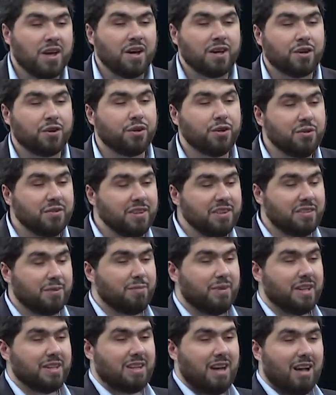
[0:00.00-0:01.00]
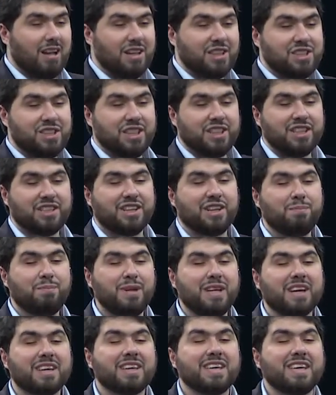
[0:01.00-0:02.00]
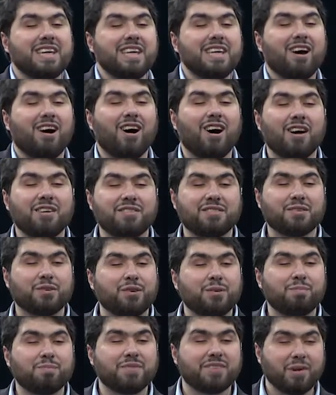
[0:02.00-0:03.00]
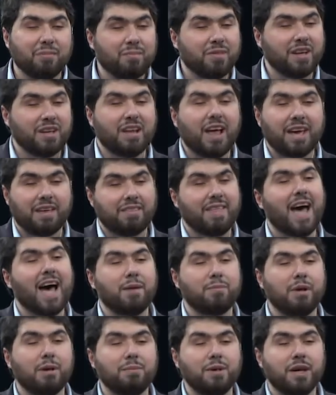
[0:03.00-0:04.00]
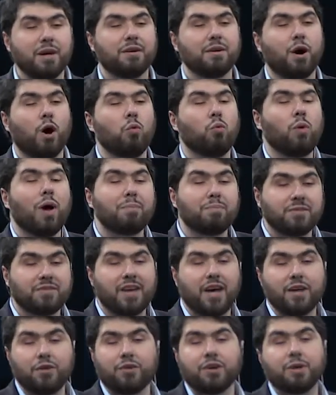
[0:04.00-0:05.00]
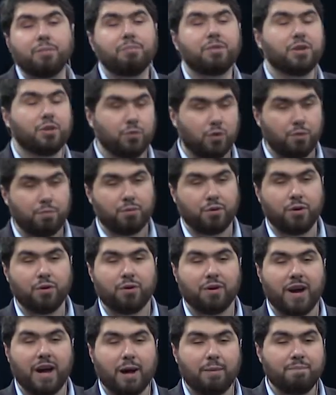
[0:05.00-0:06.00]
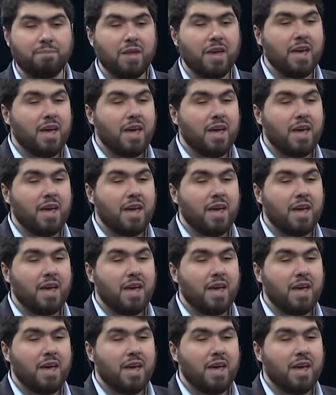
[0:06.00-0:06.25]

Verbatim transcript: you're using some technology, it could be a kiosk or something like that, maybe a website or a computer program,